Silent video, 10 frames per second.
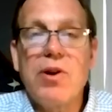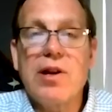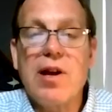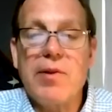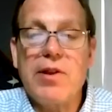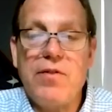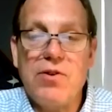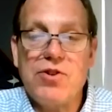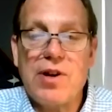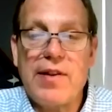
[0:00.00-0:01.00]
More to come in the
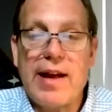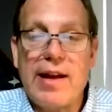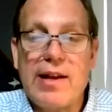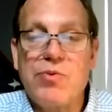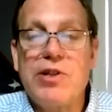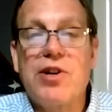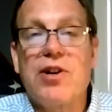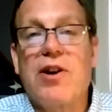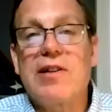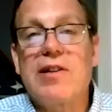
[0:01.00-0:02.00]
future on that as we turn
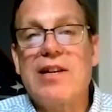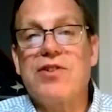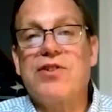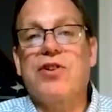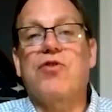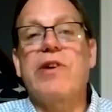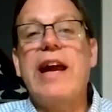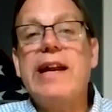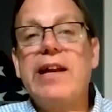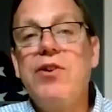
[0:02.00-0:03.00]
our attention to
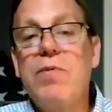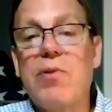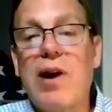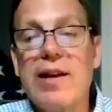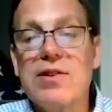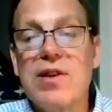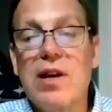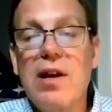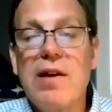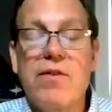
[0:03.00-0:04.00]
creating new products
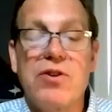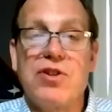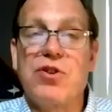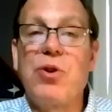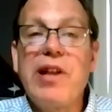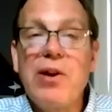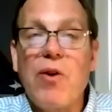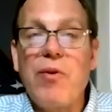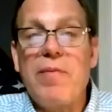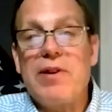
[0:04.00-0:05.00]
versus really what
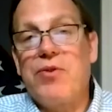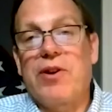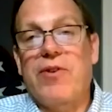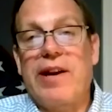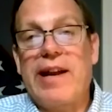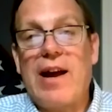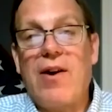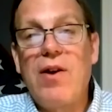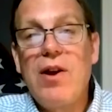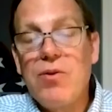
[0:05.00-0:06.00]
we've been doing right
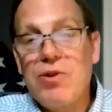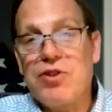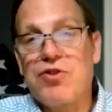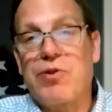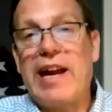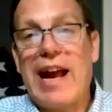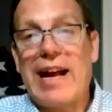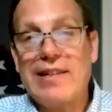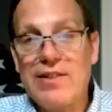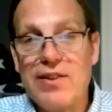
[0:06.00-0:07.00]
now, which is
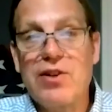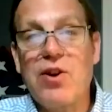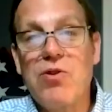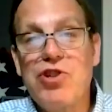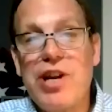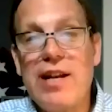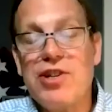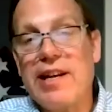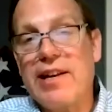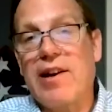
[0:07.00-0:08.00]
reacting to the code change
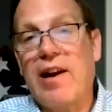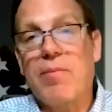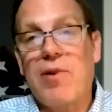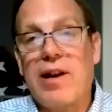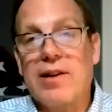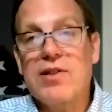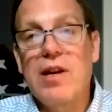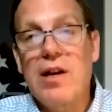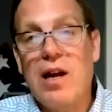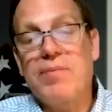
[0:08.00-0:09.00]
and getting our product
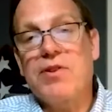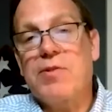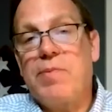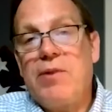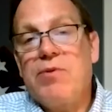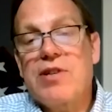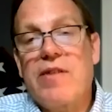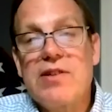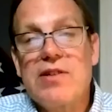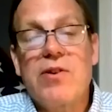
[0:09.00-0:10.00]
up to speed with
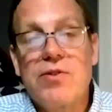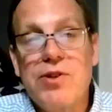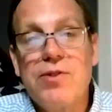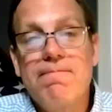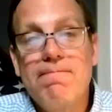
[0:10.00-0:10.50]
7702.